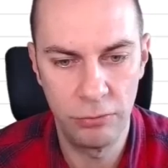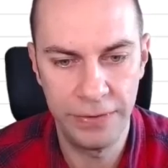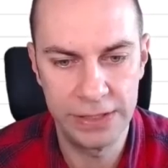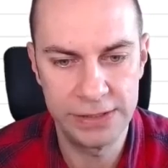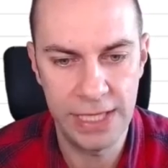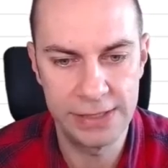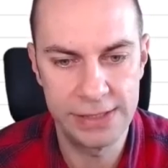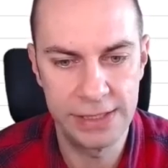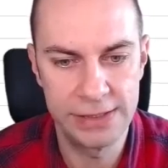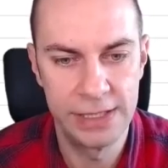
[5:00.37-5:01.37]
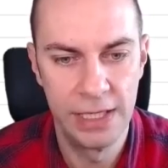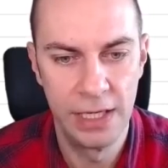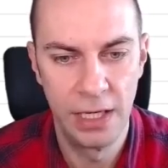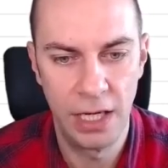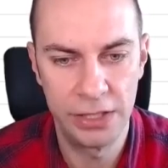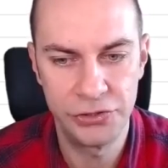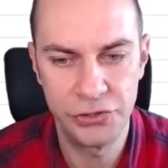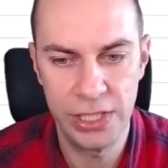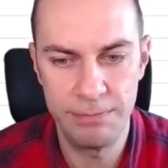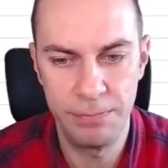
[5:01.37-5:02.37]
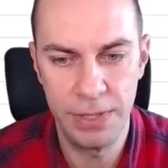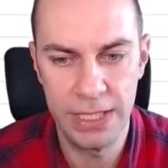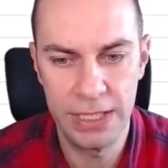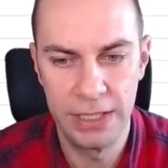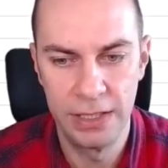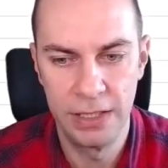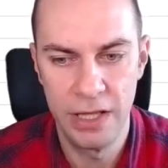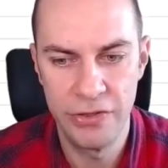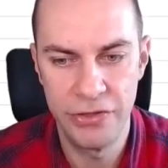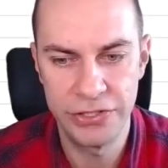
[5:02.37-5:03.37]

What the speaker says: fixed assets are simply the